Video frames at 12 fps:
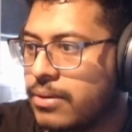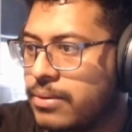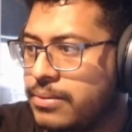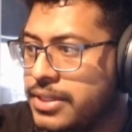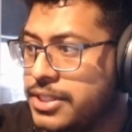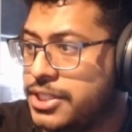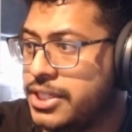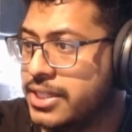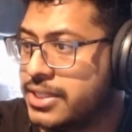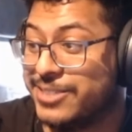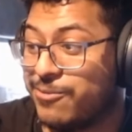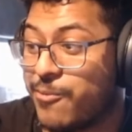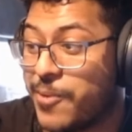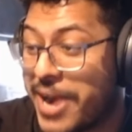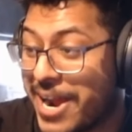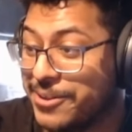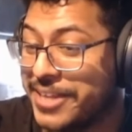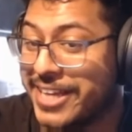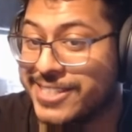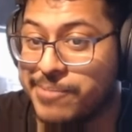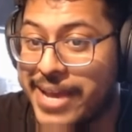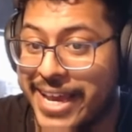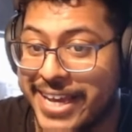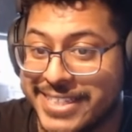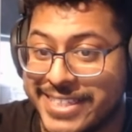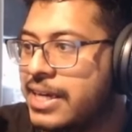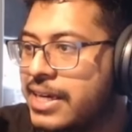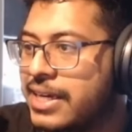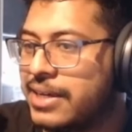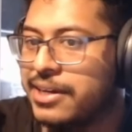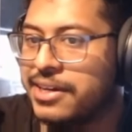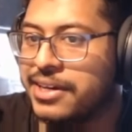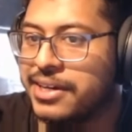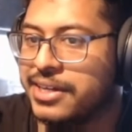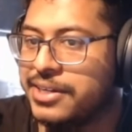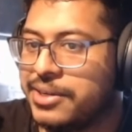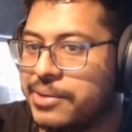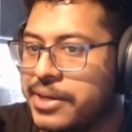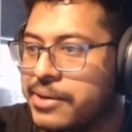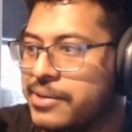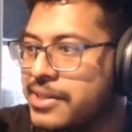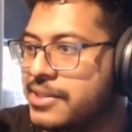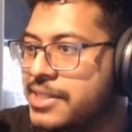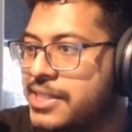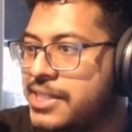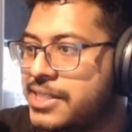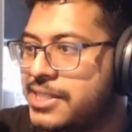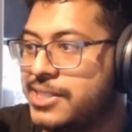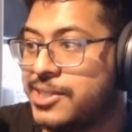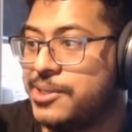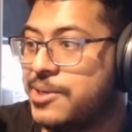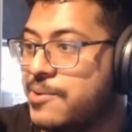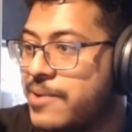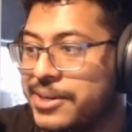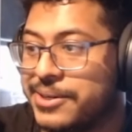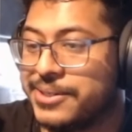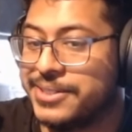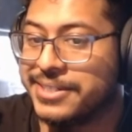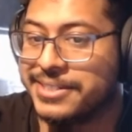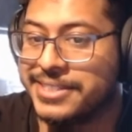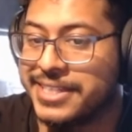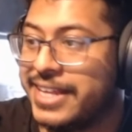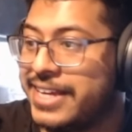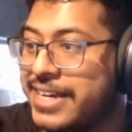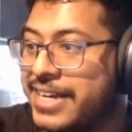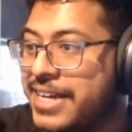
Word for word: Holy shit. Wow, that's bad. Uh, I don't know why you're holding on to this. Don't know why you're holding on to that.